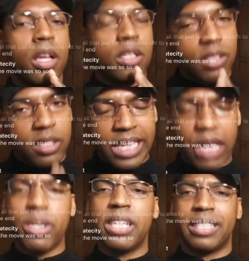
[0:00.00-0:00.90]

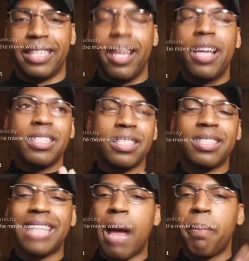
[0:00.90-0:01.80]
seriously,
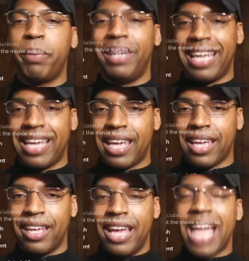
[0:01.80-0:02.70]
stop
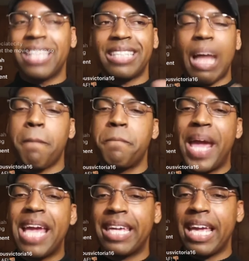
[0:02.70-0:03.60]
playing and stop
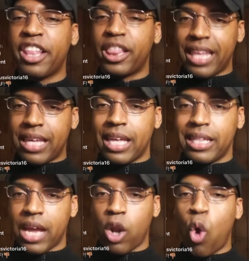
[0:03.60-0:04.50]
banking thinking
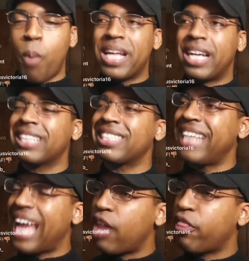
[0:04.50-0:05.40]
that, oh, because
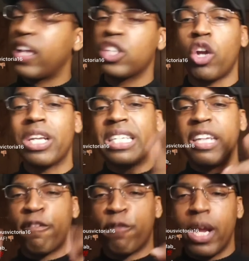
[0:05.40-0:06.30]
now things are
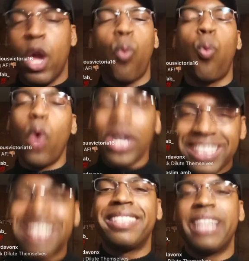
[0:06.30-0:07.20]
different.
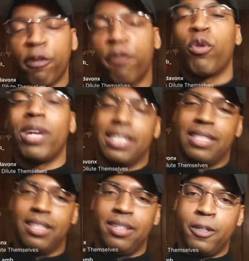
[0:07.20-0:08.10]
What's different?